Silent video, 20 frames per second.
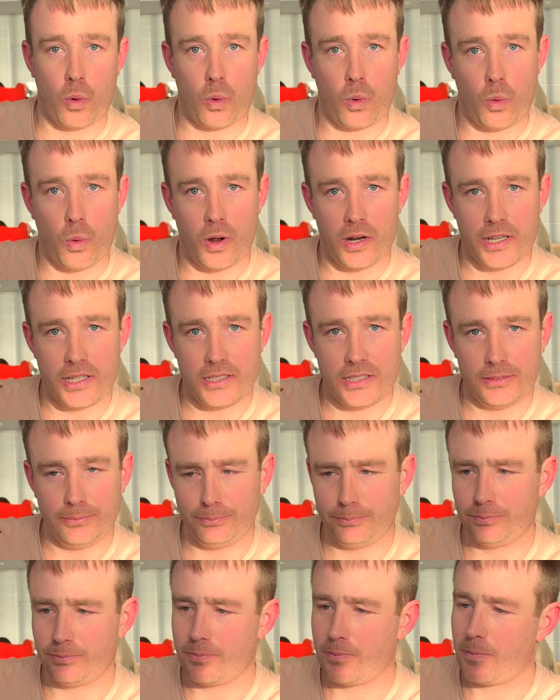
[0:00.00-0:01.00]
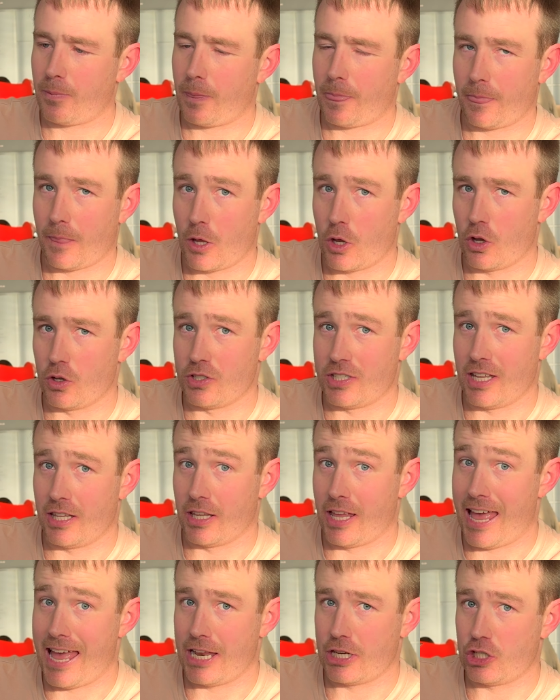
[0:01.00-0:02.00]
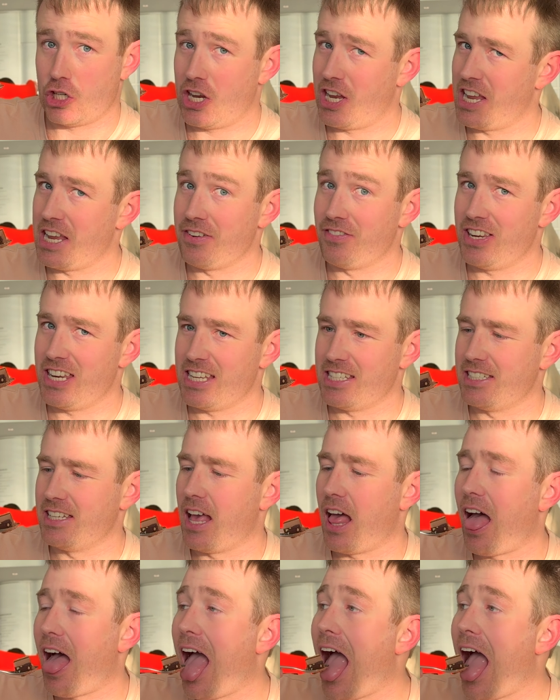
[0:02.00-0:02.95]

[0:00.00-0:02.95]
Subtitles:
quite easy, goes down the hatch even easier.